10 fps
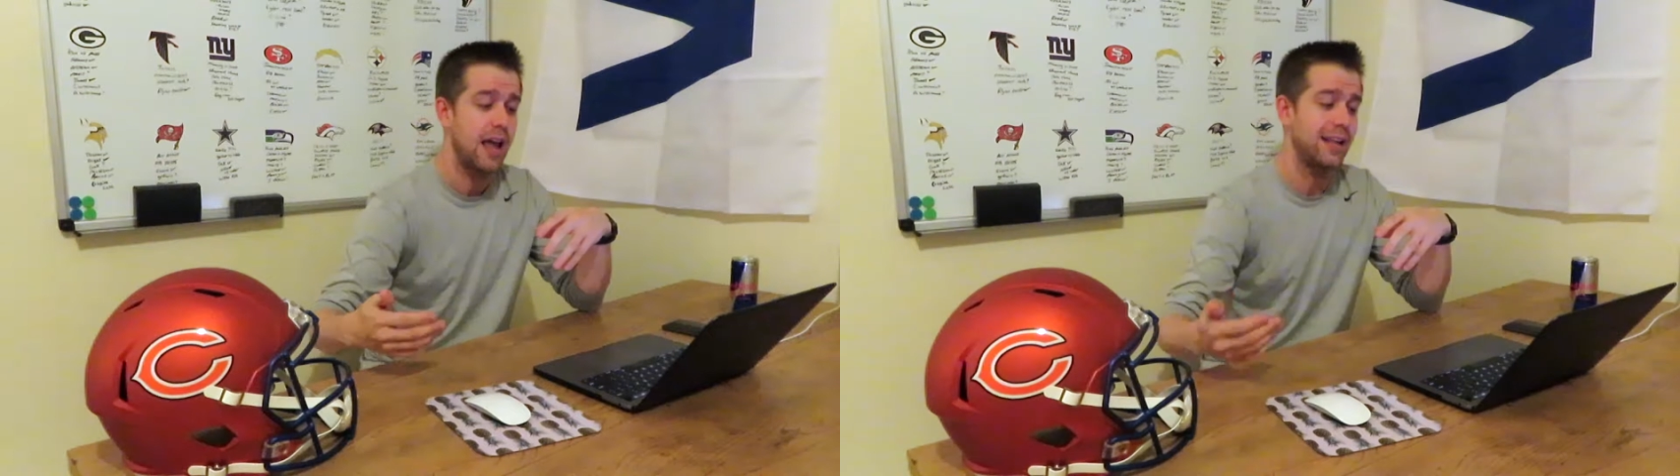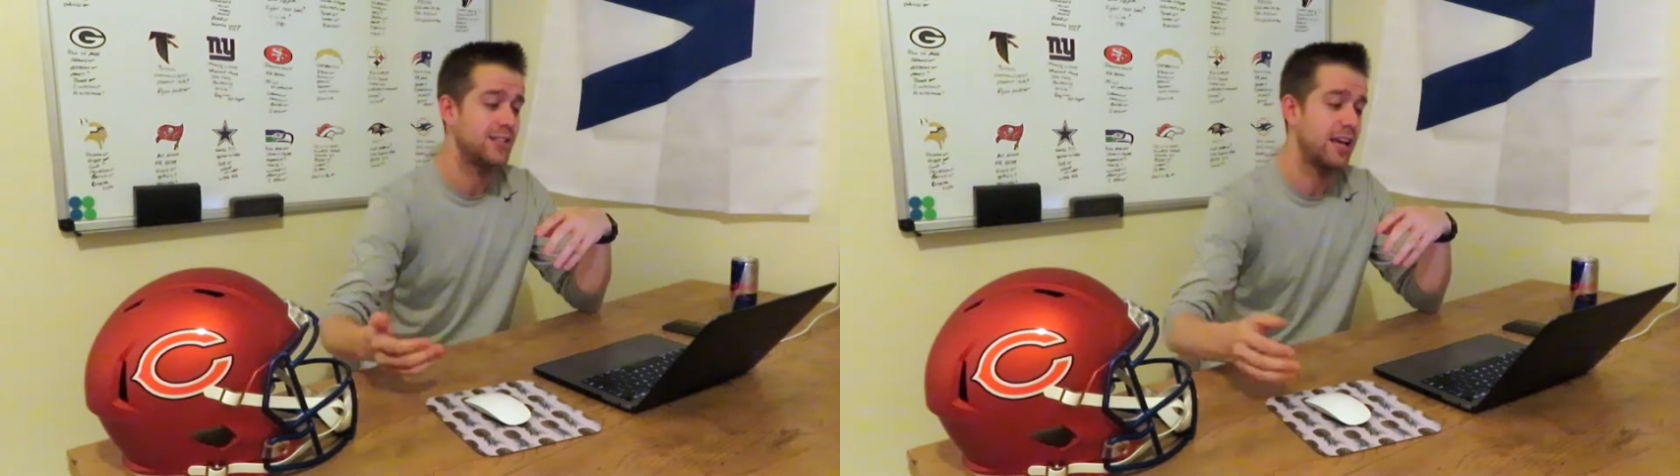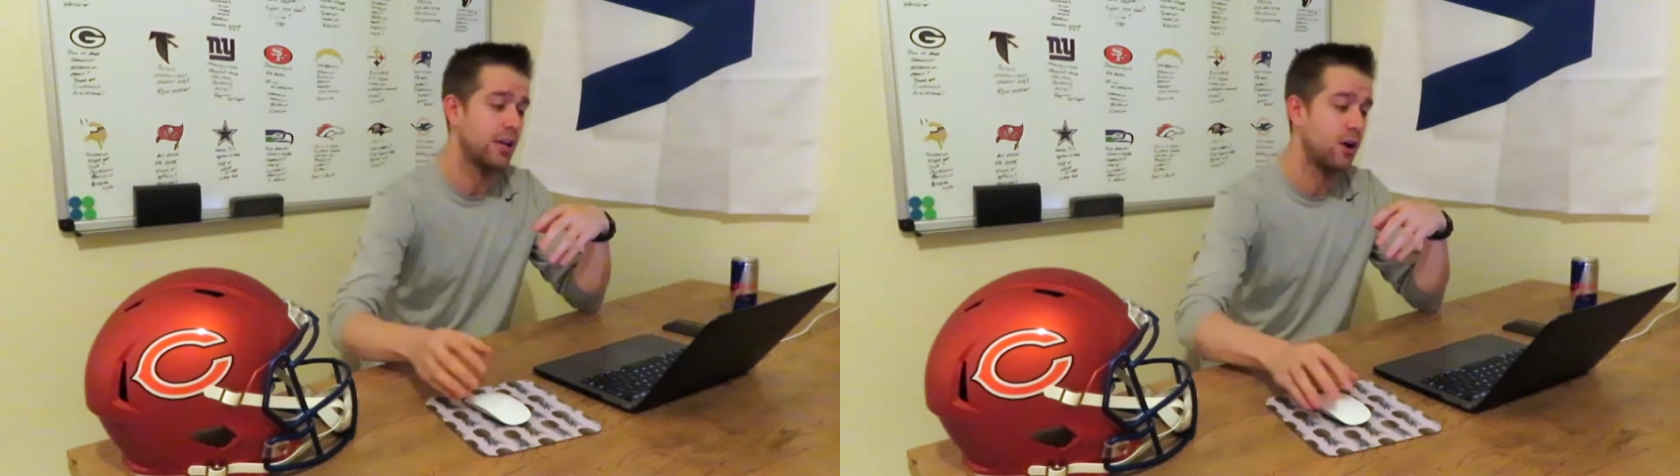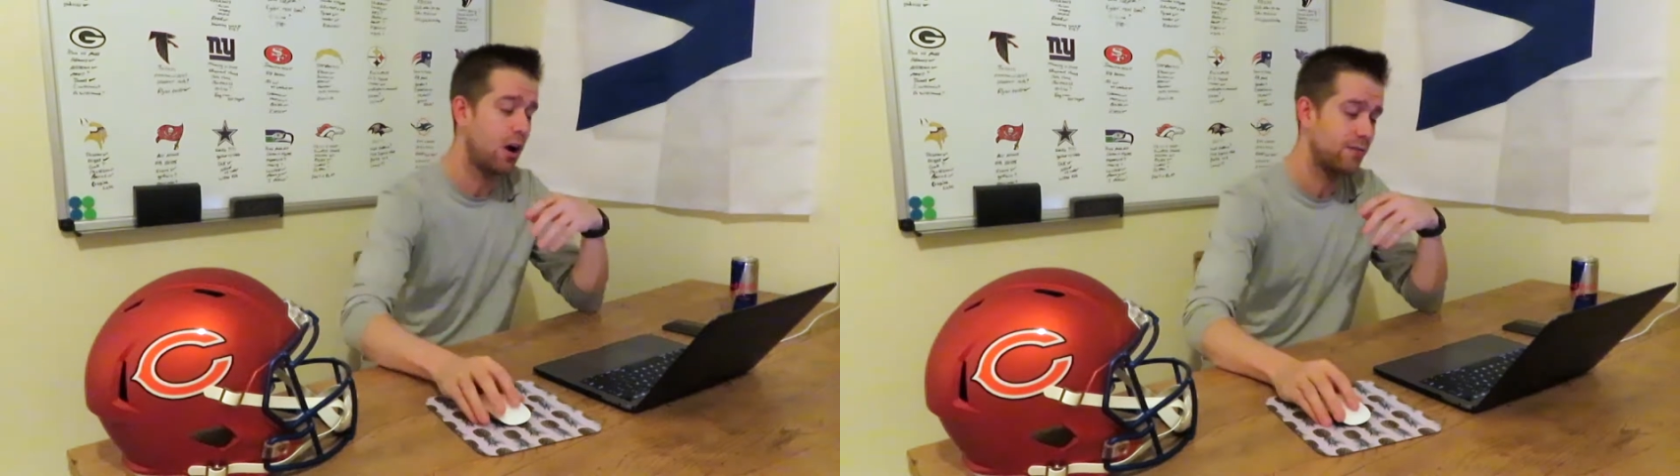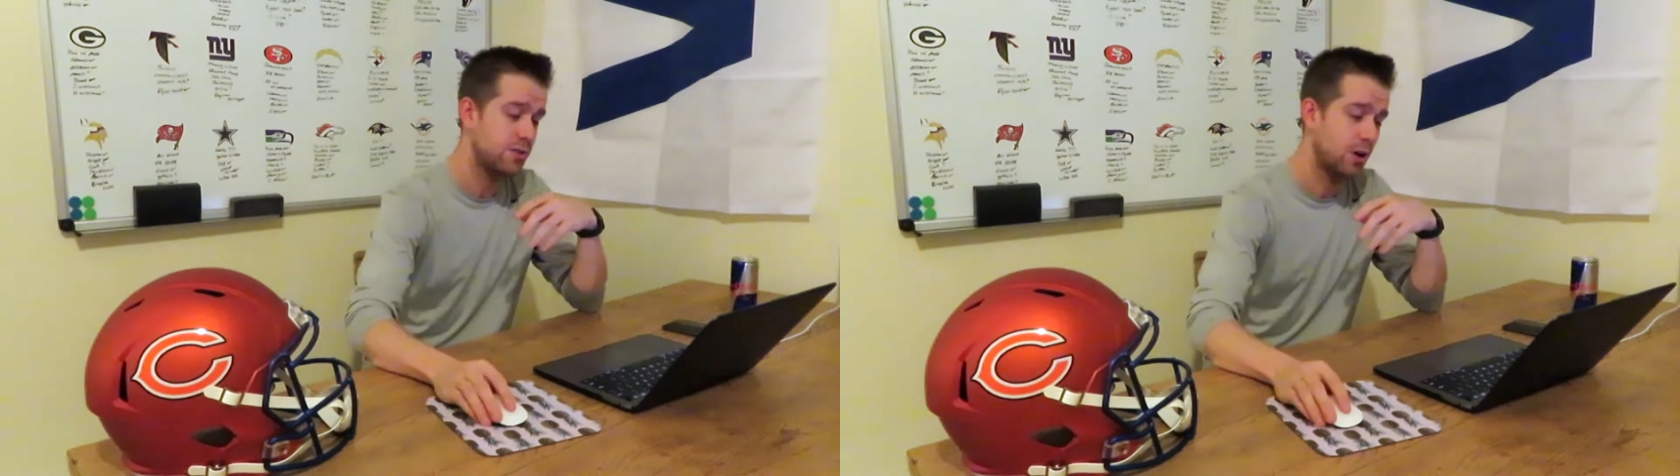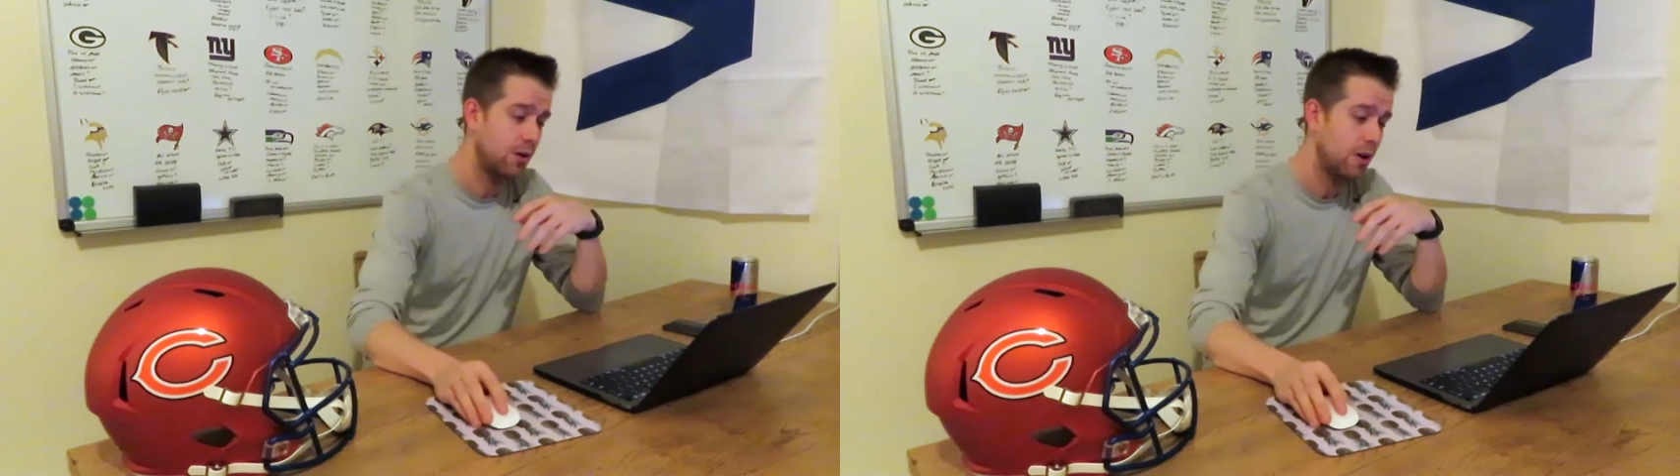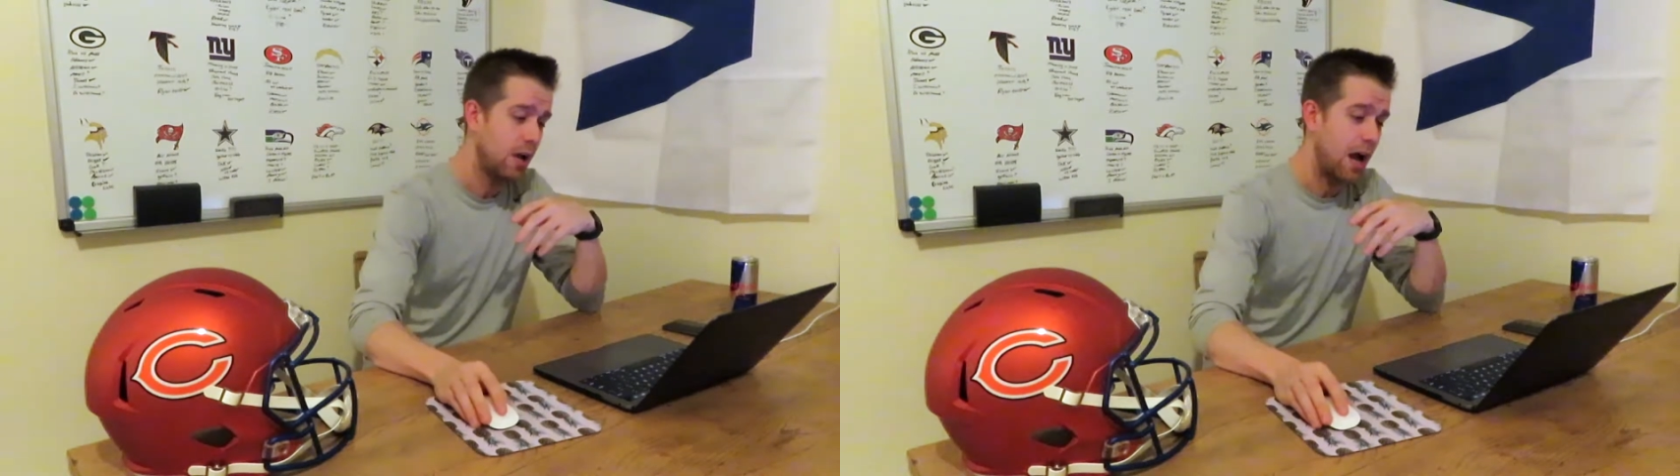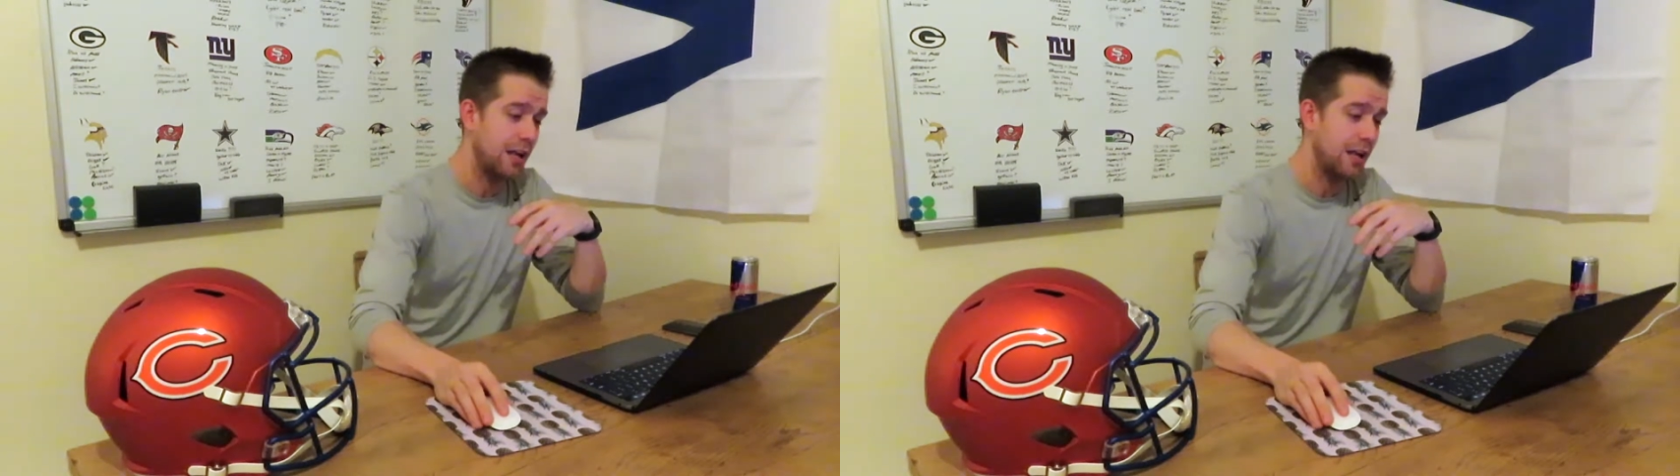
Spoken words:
and taking off. So